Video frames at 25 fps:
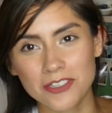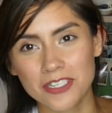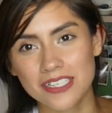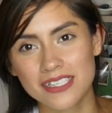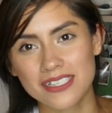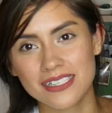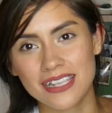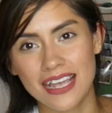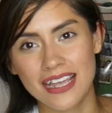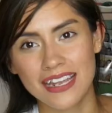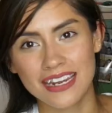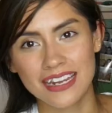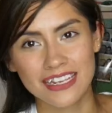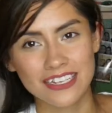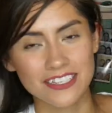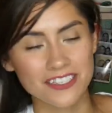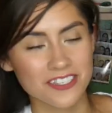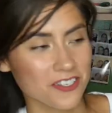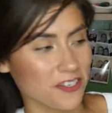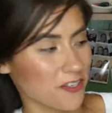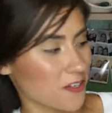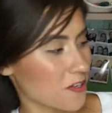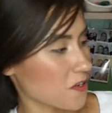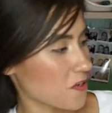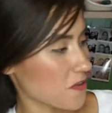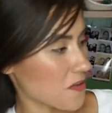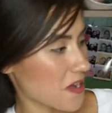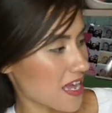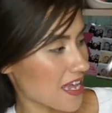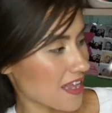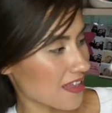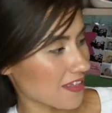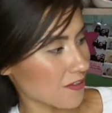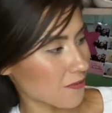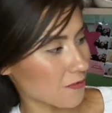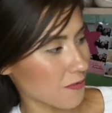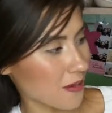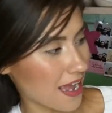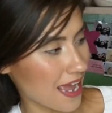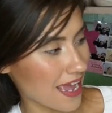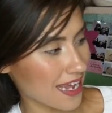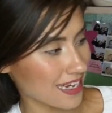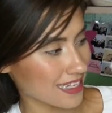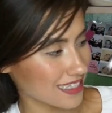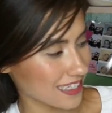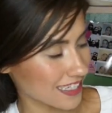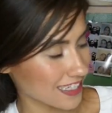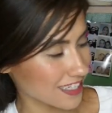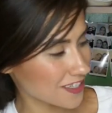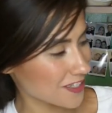deciding to do it the way
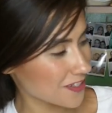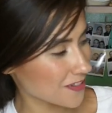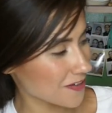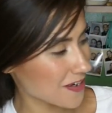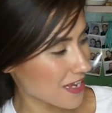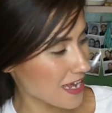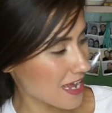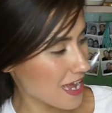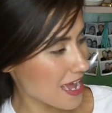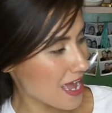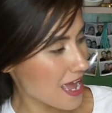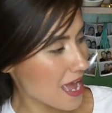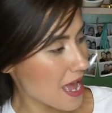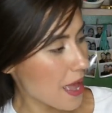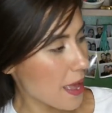I did do it,